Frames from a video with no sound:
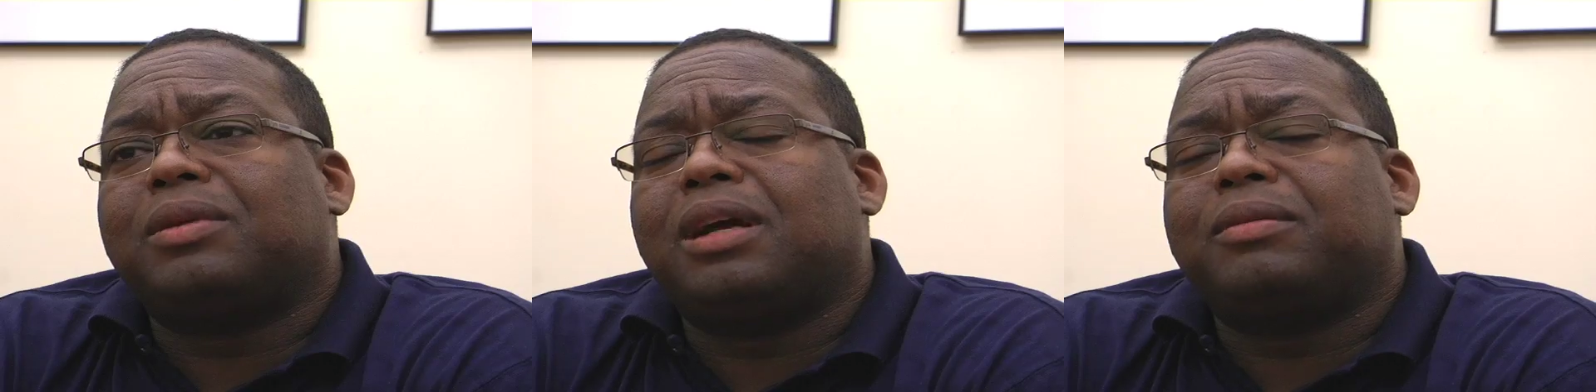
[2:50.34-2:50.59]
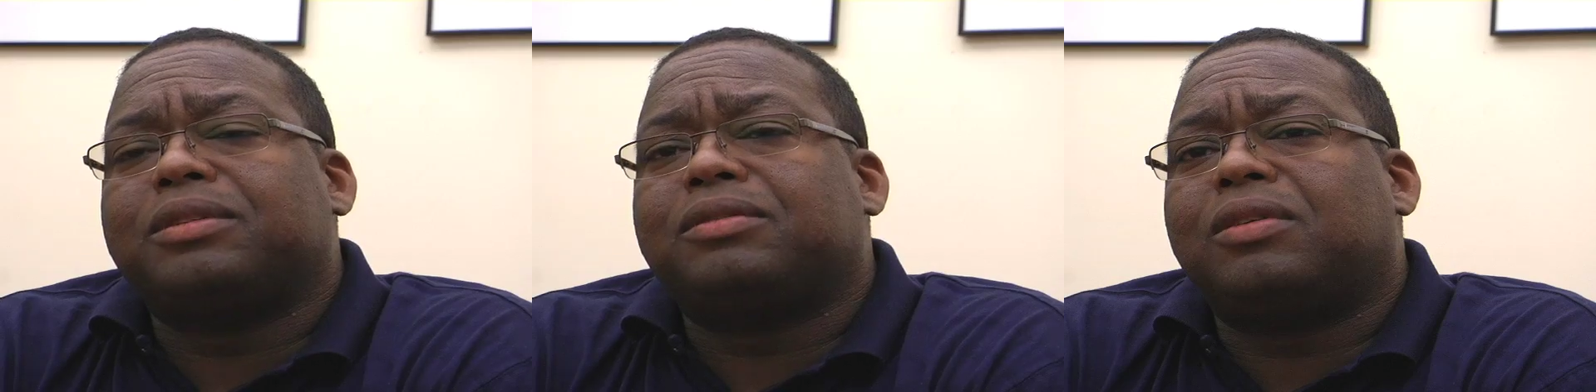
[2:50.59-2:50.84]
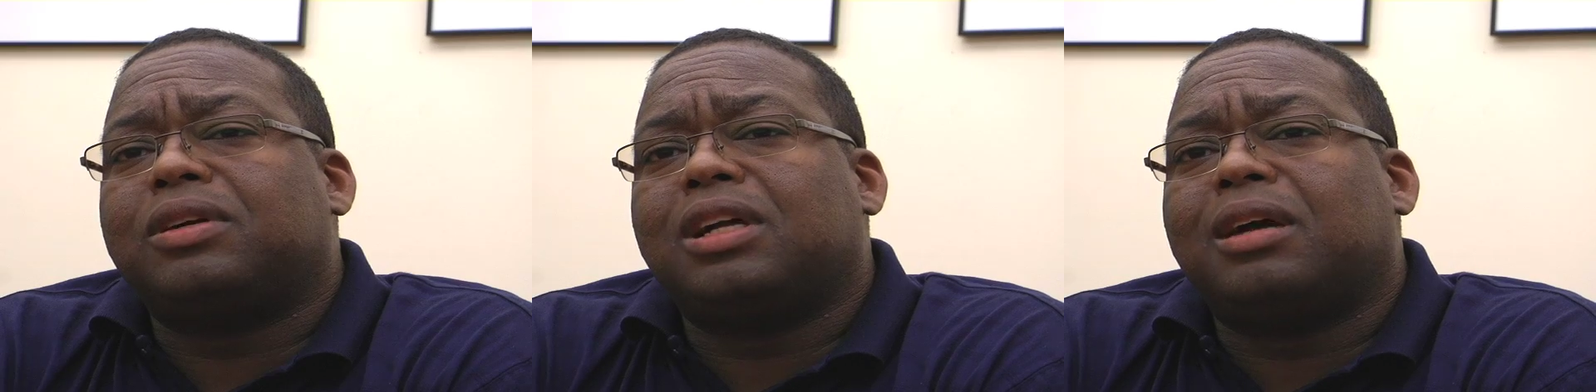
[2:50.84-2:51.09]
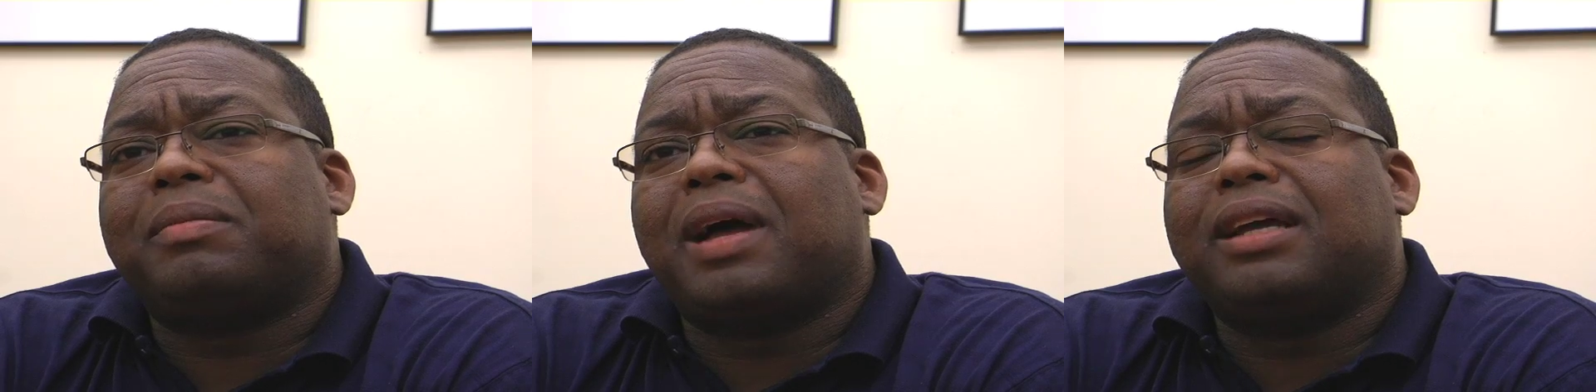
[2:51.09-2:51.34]
When I was growing
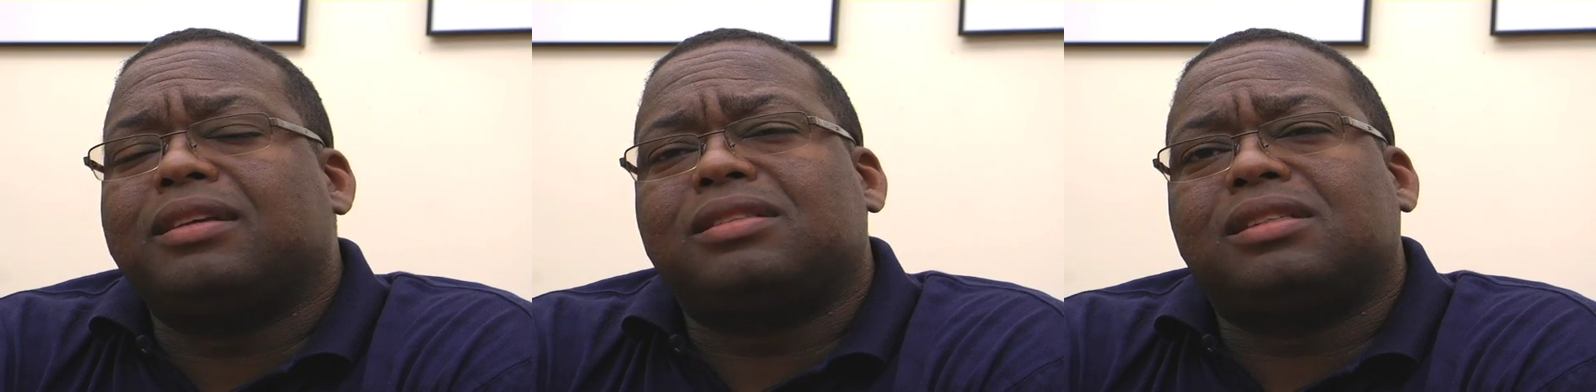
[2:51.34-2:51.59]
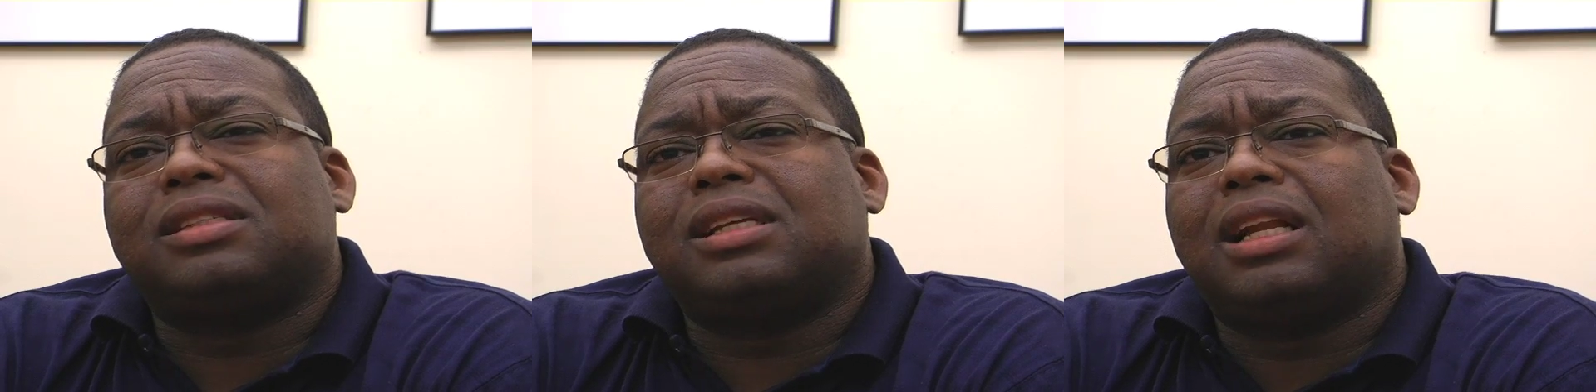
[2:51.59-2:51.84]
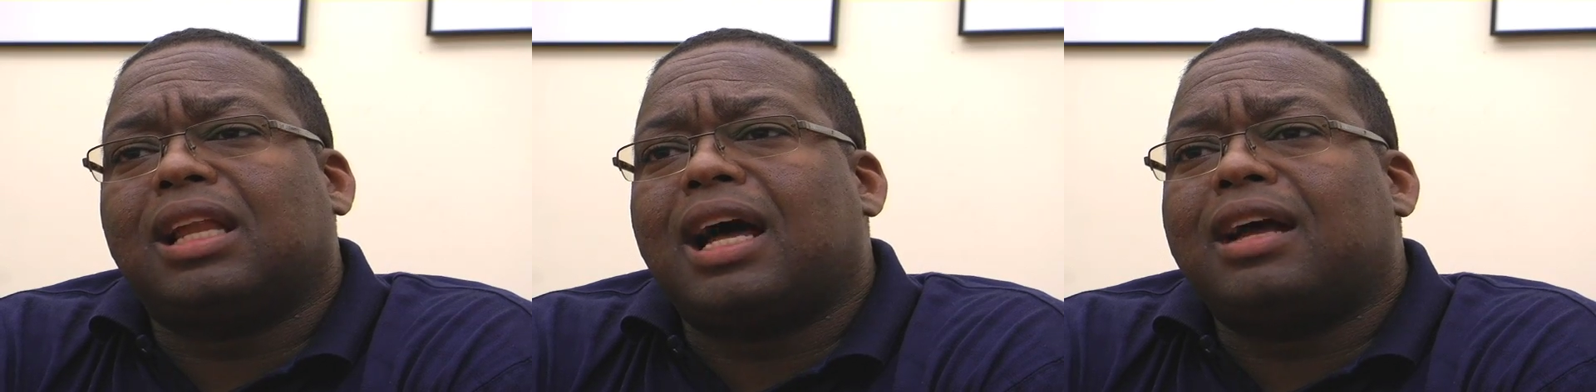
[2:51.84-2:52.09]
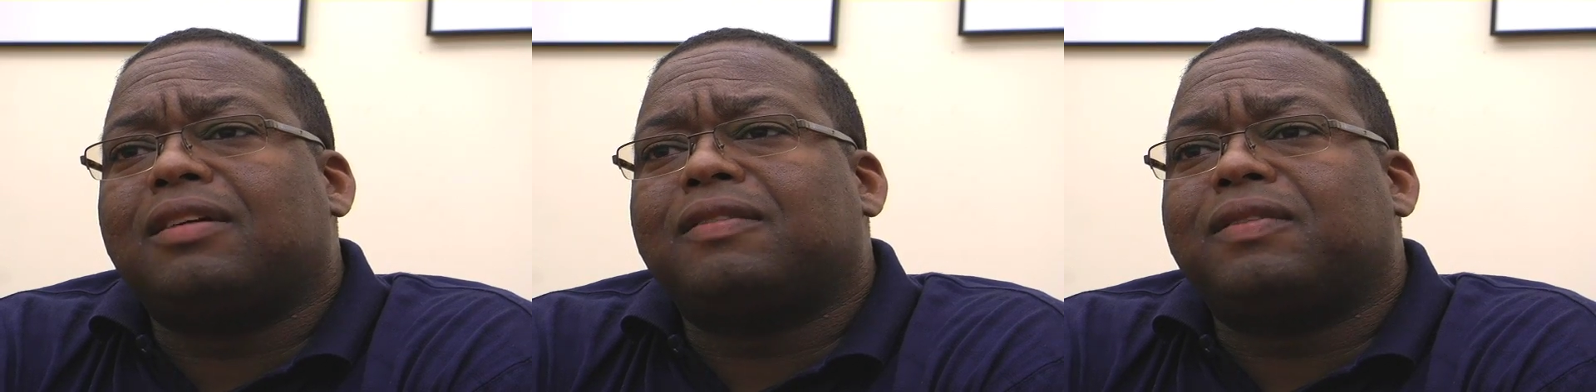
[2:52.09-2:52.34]
up, I used to see a
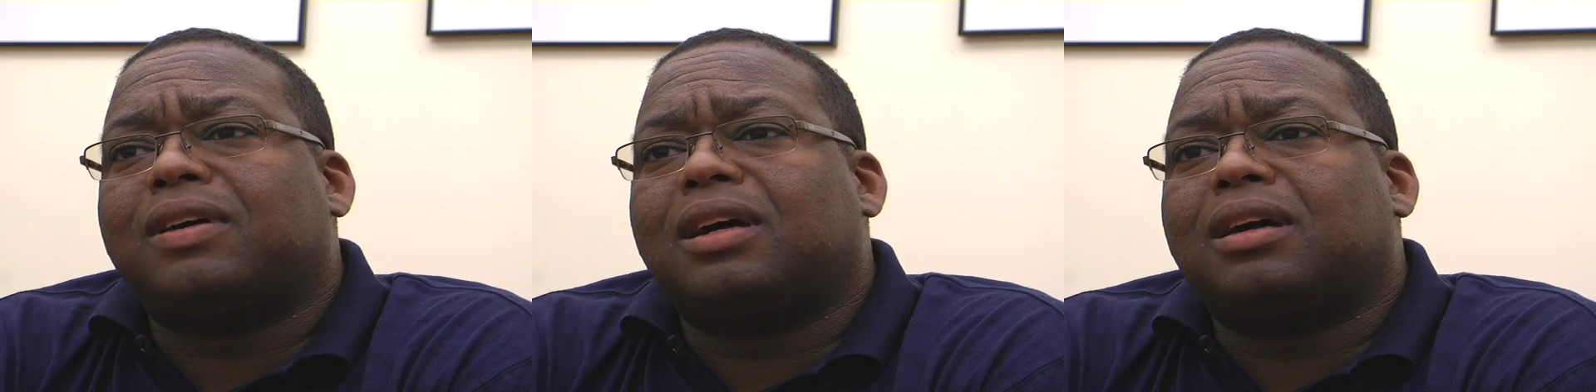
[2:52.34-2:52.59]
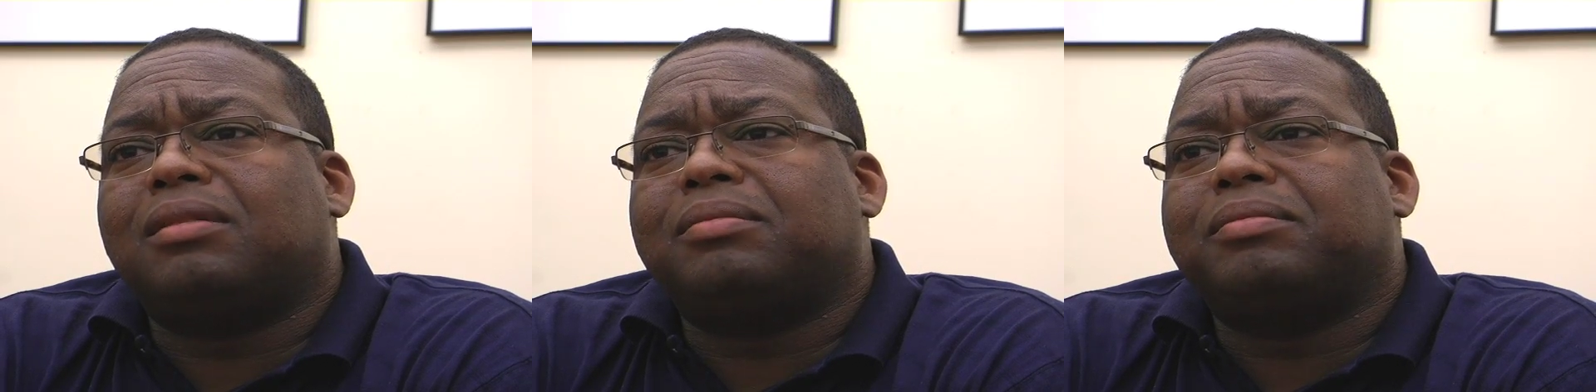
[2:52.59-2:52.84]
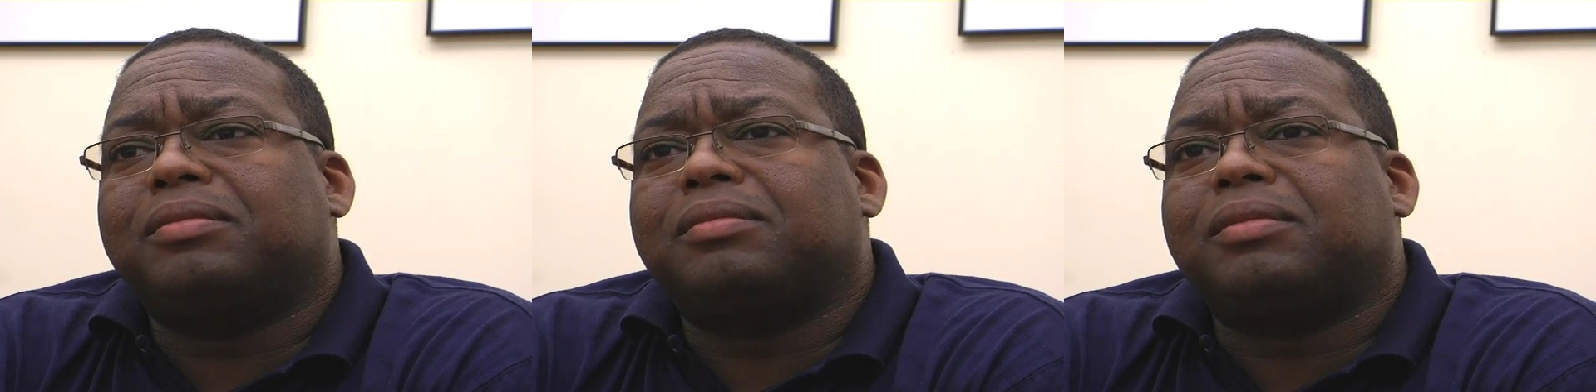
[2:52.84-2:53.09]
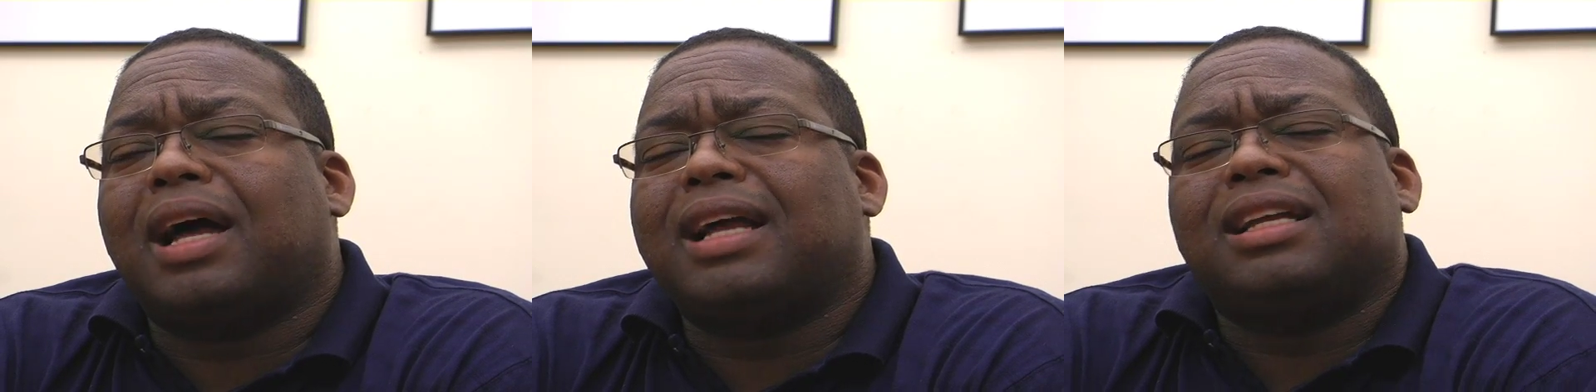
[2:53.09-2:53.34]
lot of,
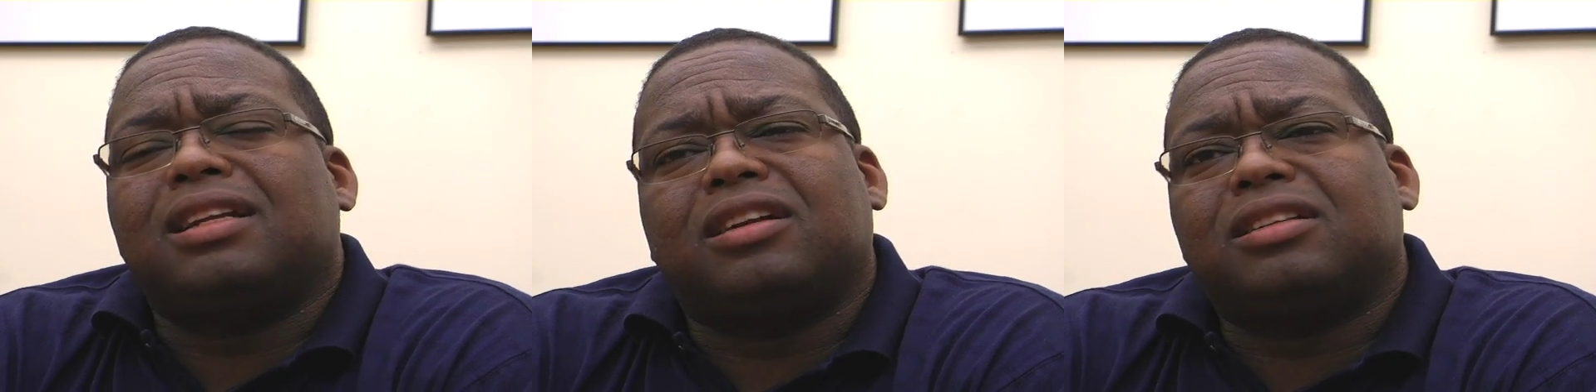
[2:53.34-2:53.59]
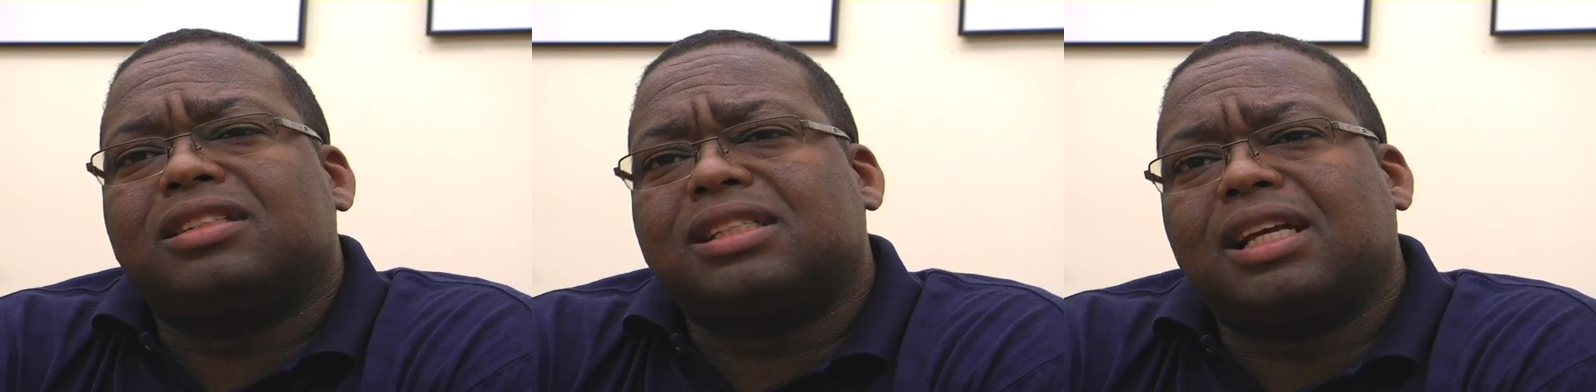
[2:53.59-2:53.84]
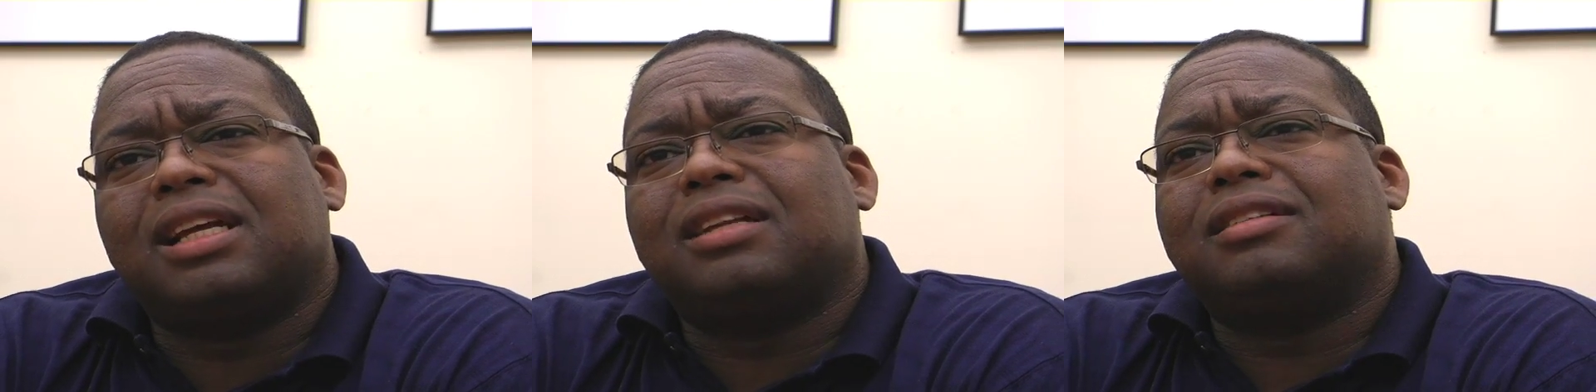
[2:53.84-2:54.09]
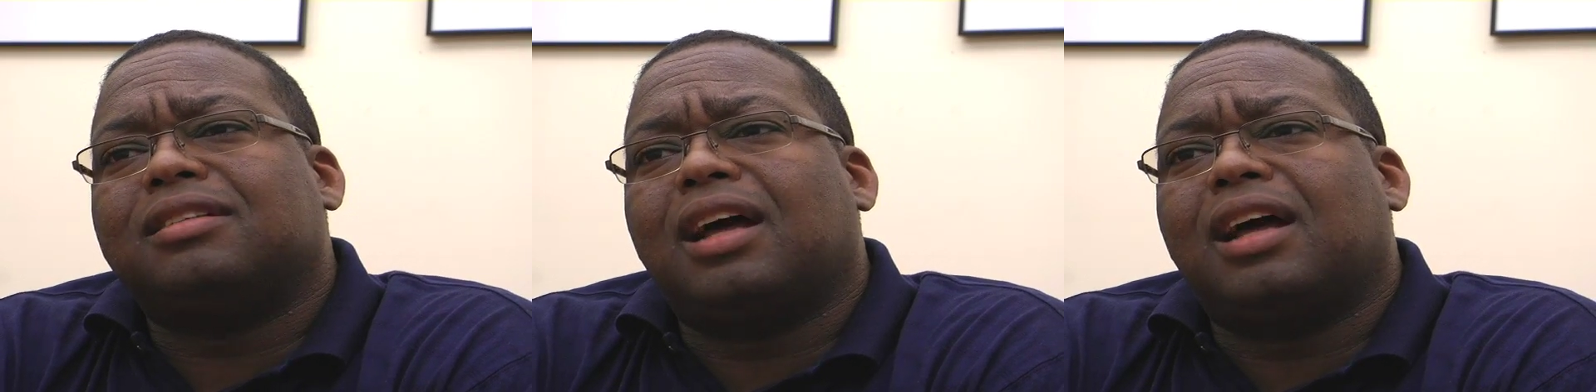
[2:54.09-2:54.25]
I didn't understand